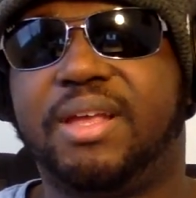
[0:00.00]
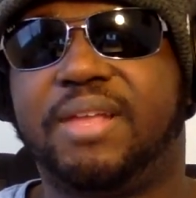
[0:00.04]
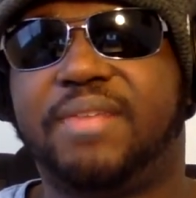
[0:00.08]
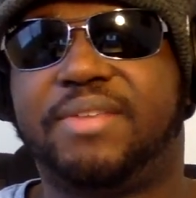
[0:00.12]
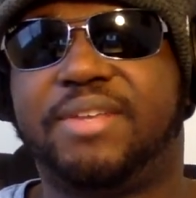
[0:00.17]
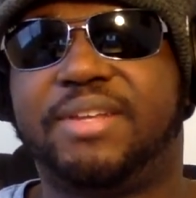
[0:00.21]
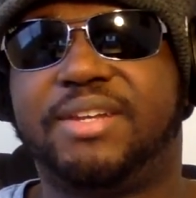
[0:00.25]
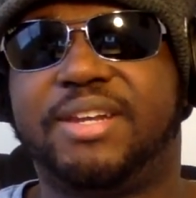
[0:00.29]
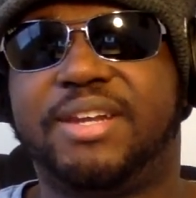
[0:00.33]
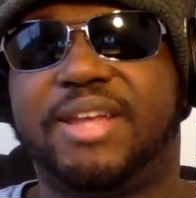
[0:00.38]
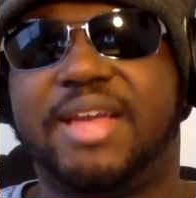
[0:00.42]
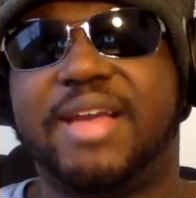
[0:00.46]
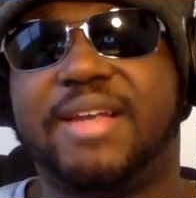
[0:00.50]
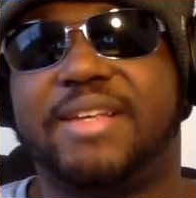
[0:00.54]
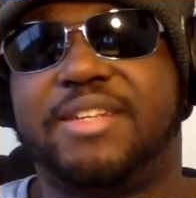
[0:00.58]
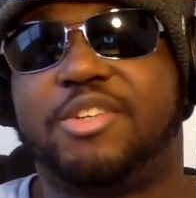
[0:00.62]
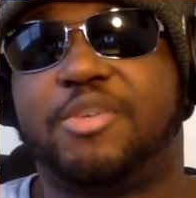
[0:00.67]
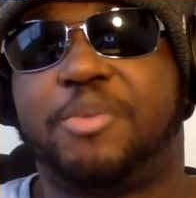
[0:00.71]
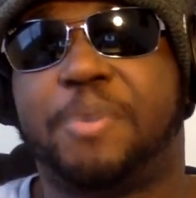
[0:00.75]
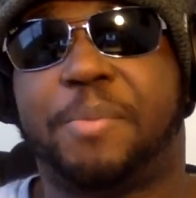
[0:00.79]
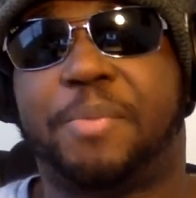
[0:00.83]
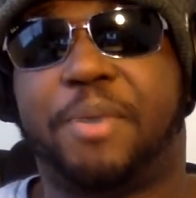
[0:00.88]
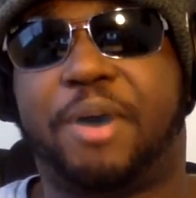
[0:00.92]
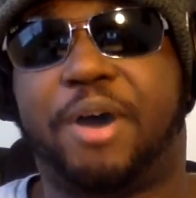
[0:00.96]
Then the next
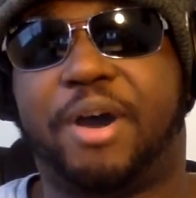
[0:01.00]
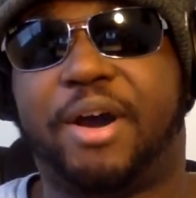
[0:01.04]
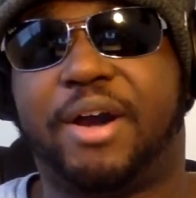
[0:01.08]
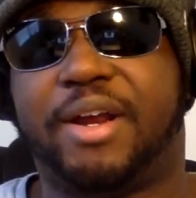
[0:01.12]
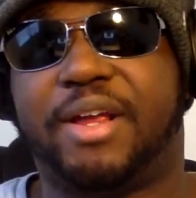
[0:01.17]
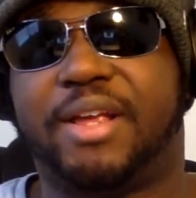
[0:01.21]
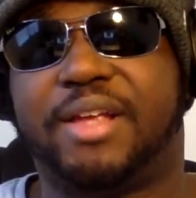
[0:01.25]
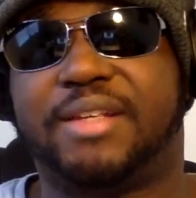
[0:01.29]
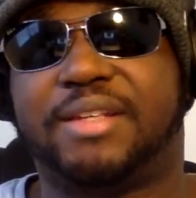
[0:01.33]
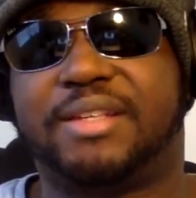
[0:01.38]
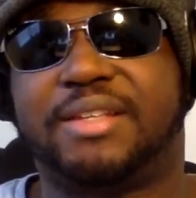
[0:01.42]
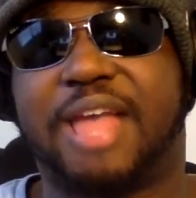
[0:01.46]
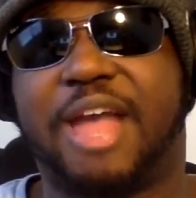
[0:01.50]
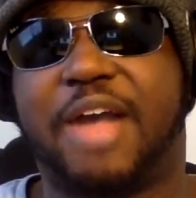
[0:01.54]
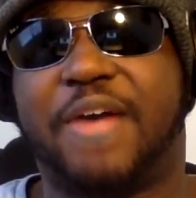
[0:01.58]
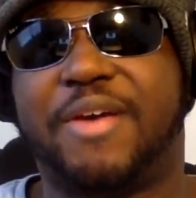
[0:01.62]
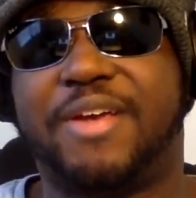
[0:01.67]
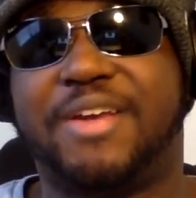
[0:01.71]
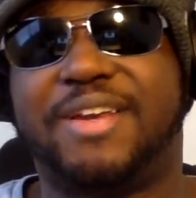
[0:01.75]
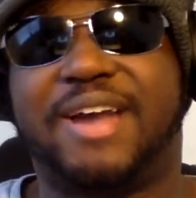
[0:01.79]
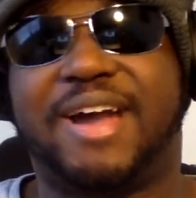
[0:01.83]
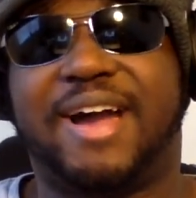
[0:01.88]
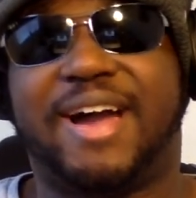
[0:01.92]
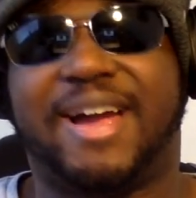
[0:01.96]
stupid part is how
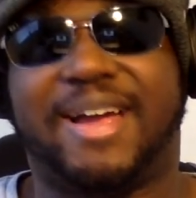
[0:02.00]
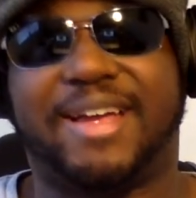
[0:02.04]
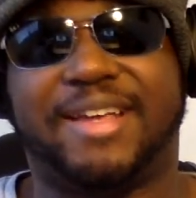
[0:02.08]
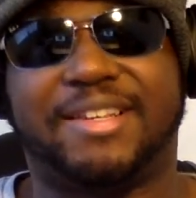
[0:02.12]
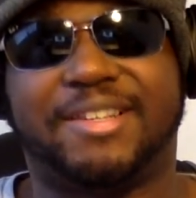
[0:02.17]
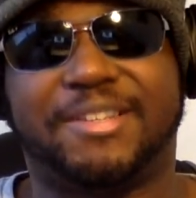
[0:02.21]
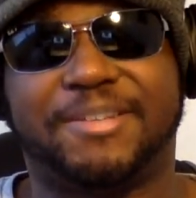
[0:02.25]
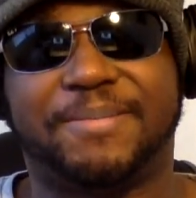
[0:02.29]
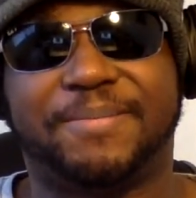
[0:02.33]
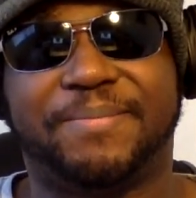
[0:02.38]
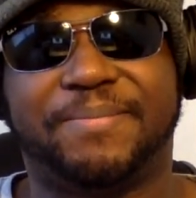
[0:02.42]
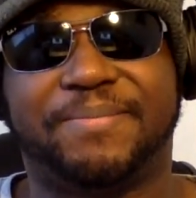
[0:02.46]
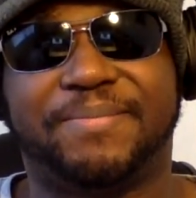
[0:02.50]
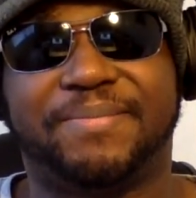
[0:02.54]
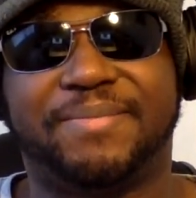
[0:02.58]
he dies.